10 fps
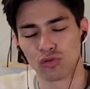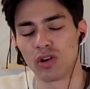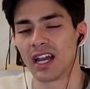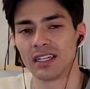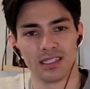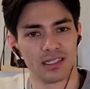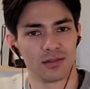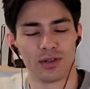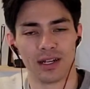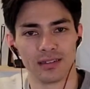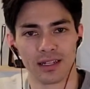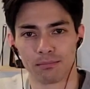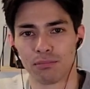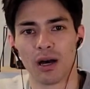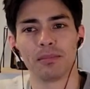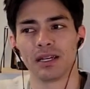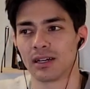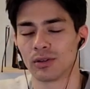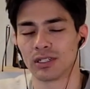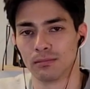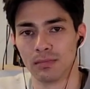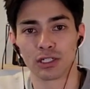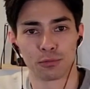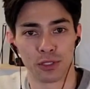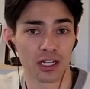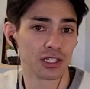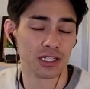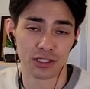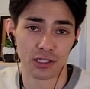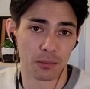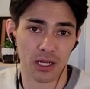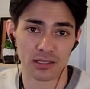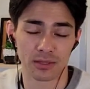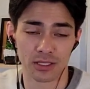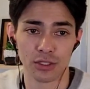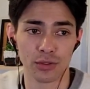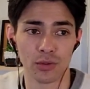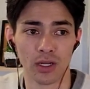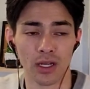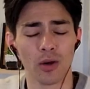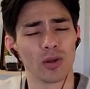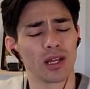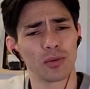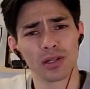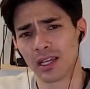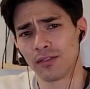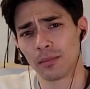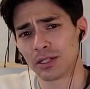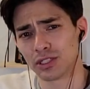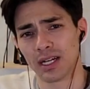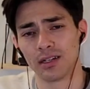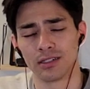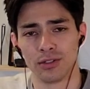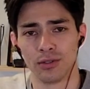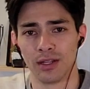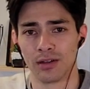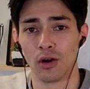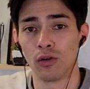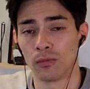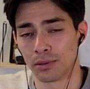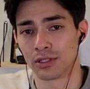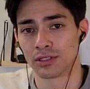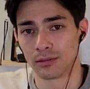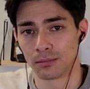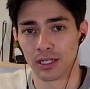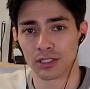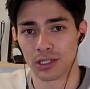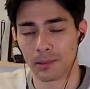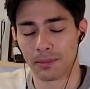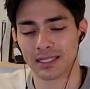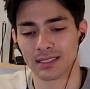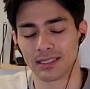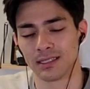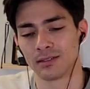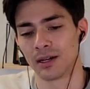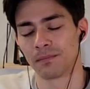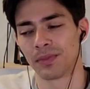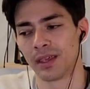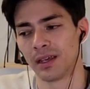grinding, right? Like pumping out as much production as you could possibly do without really giving much care to their own personal production capacity, right?